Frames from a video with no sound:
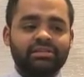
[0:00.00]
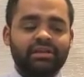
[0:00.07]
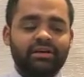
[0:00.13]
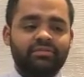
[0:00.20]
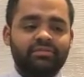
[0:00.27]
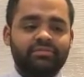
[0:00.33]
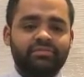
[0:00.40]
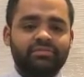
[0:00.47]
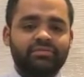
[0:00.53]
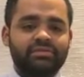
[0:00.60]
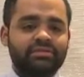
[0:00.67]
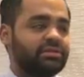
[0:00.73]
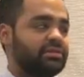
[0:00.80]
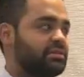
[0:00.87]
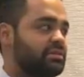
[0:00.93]

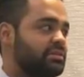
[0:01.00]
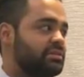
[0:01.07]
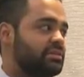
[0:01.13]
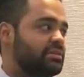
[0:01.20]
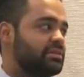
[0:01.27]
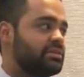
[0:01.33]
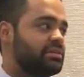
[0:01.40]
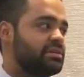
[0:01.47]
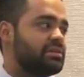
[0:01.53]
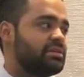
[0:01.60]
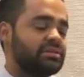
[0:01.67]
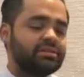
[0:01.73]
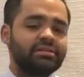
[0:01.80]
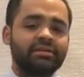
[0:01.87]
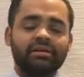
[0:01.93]

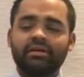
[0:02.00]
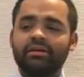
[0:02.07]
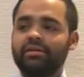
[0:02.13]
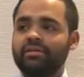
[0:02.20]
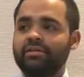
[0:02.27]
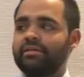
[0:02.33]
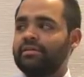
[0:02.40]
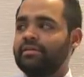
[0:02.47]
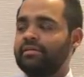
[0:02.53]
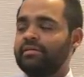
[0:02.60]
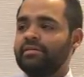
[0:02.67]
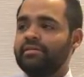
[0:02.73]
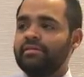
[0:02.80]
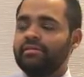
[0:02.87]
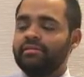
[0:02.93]

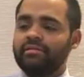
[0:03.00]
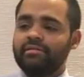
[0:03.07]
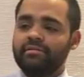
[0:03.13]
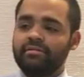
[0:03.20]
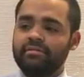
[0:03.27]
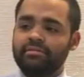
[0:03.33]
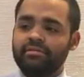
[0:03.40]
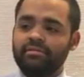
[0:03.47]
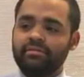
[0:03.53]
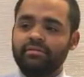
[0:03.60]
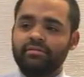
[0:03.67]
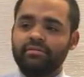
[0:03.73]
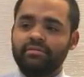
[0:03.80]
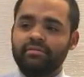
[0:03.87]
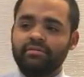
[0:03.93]

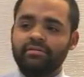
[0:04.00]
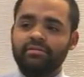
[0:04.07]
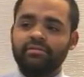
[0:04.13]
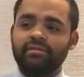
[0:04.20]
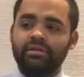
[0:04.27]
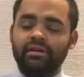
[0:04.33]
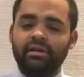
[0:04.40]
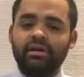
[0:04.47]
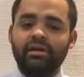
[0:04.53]
[no speech]